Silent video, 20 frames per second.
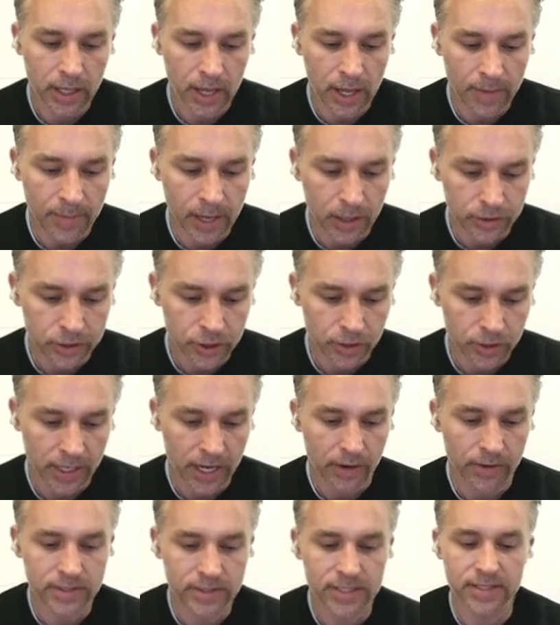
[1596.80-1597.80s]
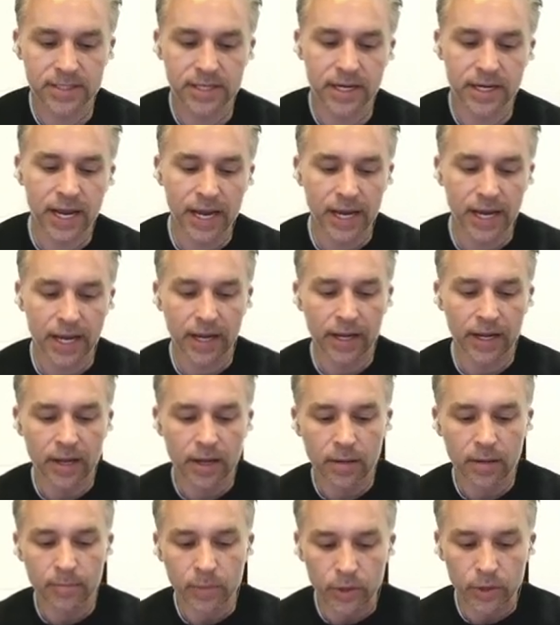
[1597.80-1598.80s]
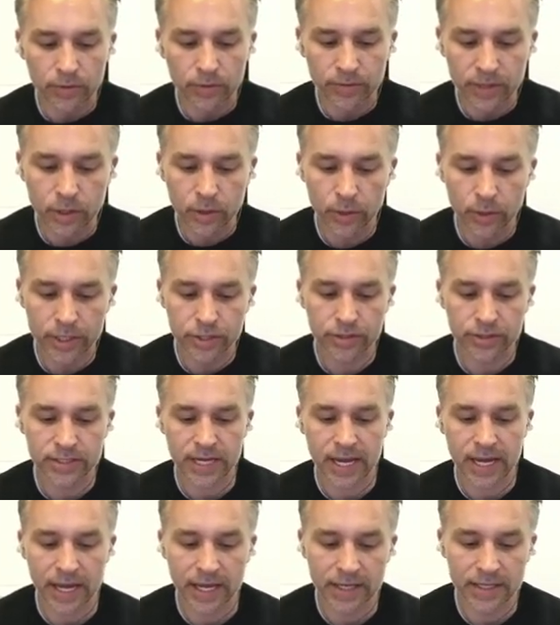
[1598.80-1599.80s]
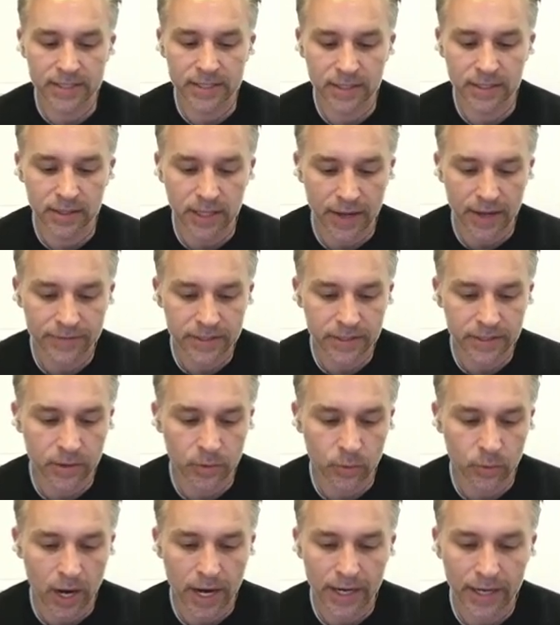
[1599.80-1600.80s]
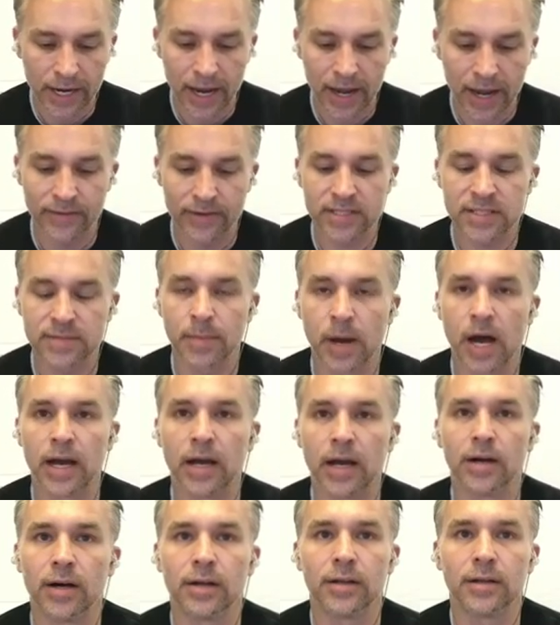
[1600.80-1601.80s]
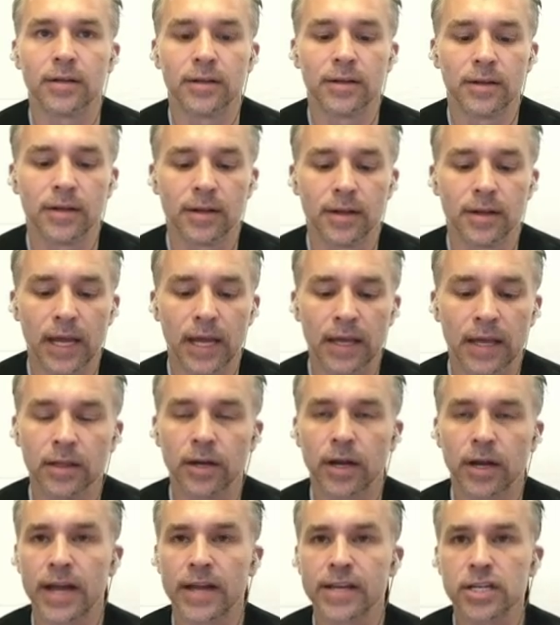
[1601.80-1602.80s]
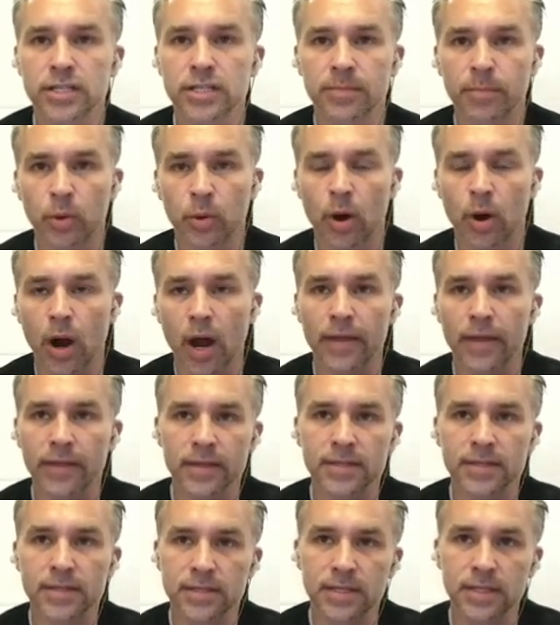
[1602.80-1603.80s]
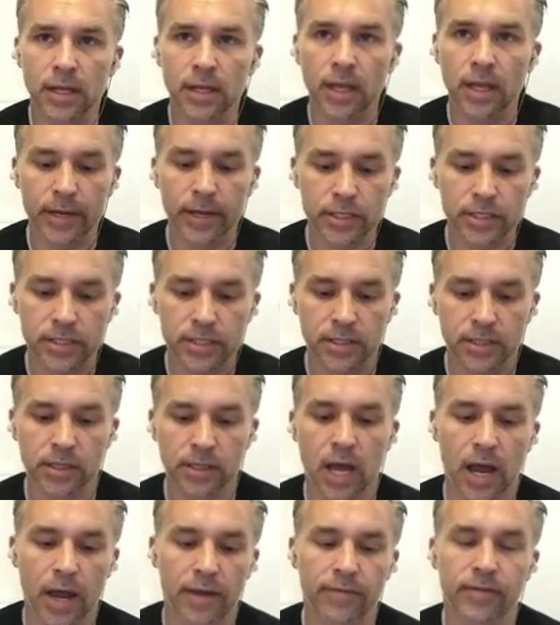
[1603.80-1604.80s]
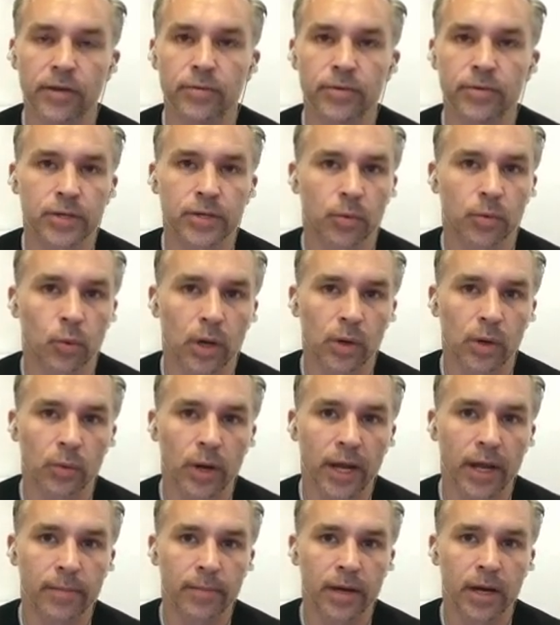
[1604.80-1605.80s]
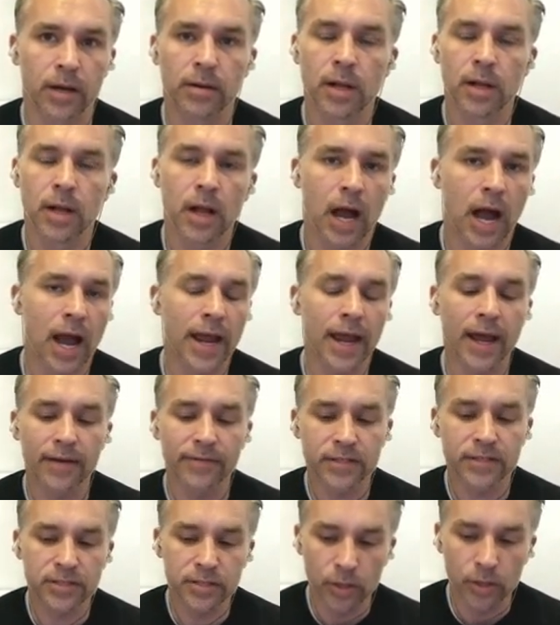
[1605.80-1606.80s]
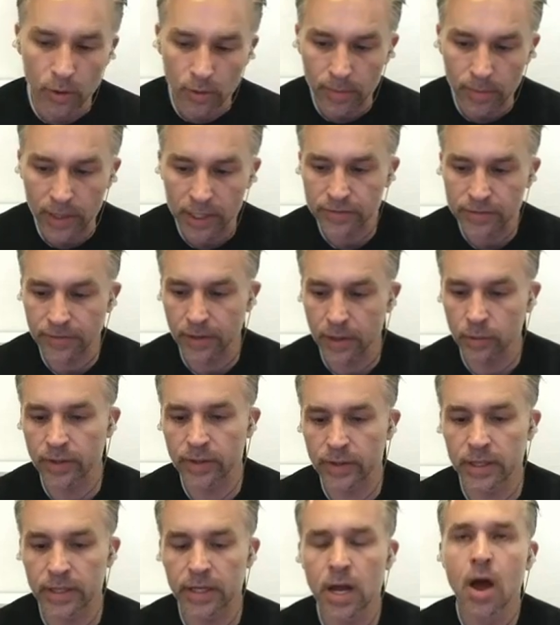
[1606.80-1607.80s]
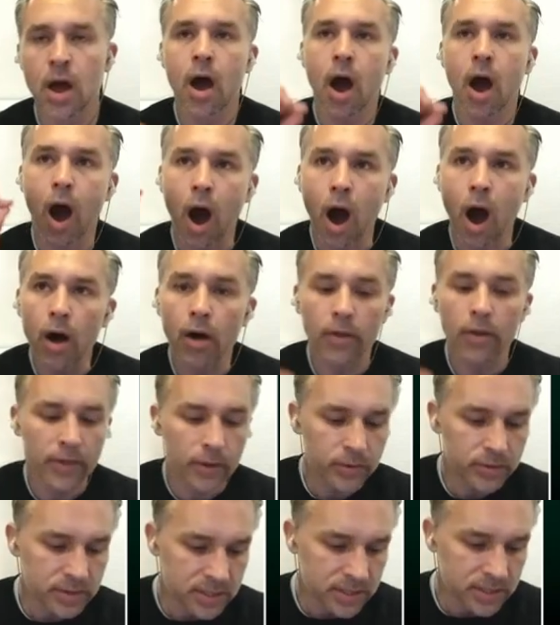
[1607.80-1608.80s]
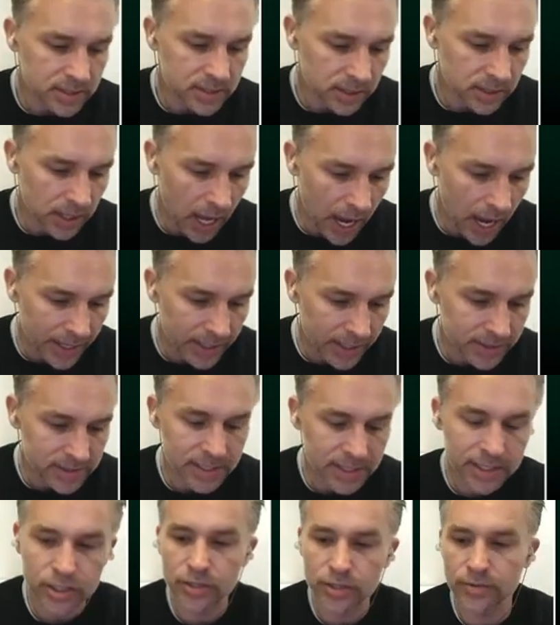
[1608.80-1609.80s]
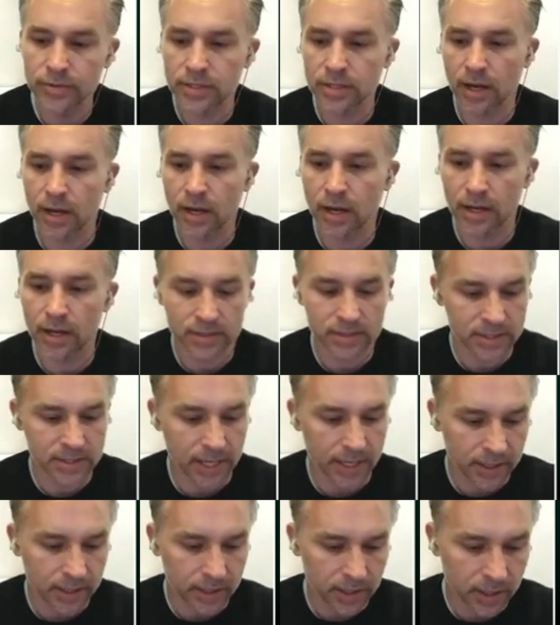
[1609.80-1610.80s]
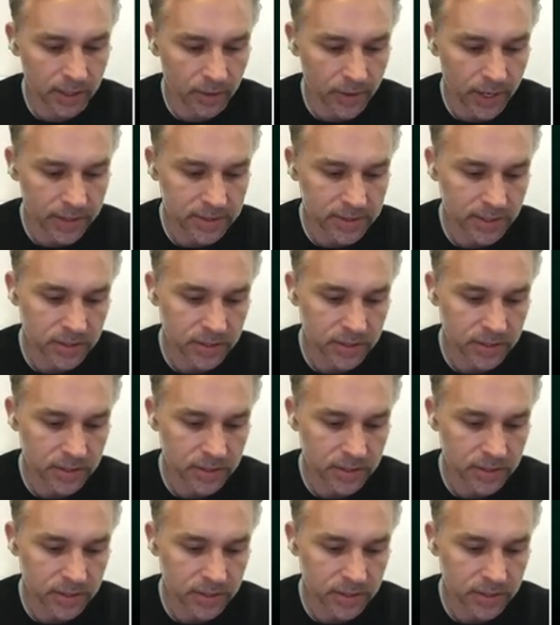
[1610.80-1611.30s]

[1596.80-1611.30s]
ML turned out. Because I said, hey, move the creature's head to the left and the right and have it smile. And look, I just brought this still image to life using Runway ML. I have so much fun with it all those slides that you saw a second ago as I